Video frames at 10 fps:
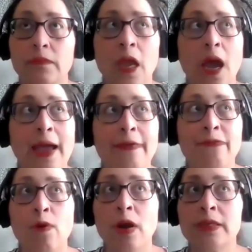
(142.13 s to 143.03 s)
I've
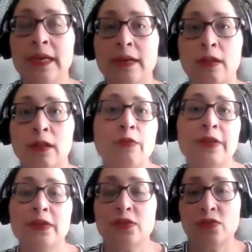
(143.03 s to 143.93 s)
worked in
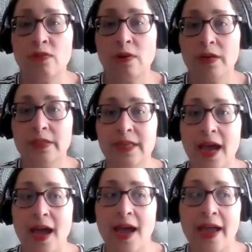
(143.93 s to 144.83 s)
clothing stores.
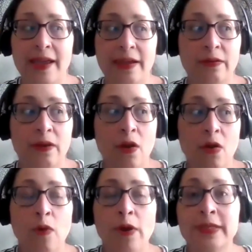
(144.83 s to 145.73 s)
I
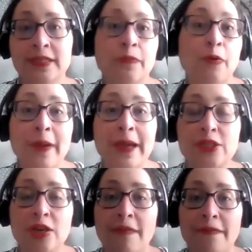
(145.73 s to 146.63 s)
worked as a
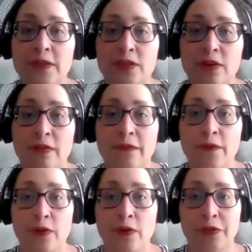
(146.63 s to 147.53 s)
probation officer
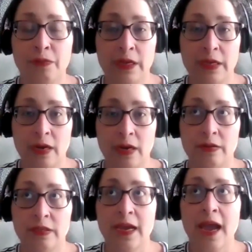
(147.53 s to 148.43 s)
for 3
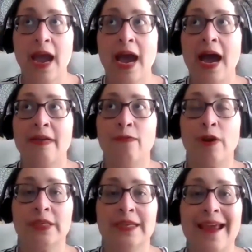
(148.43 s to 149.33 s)
years. I've
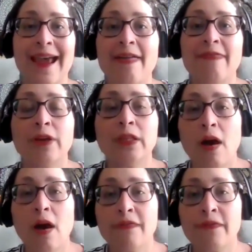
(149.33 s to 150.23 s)
worked in every
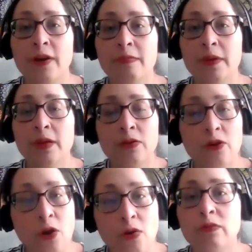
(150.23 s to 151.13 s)
law firm
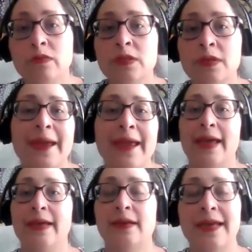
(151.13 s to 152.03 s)
known to
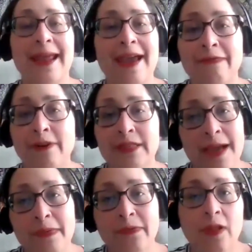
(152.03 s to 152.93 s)
man, in every
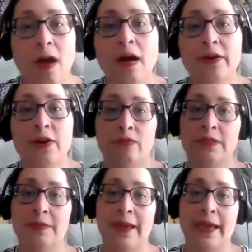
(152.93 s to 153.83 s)
type of law known
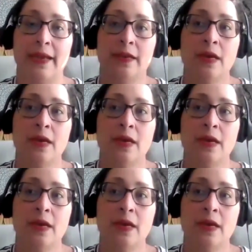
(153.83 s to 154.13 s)
to man.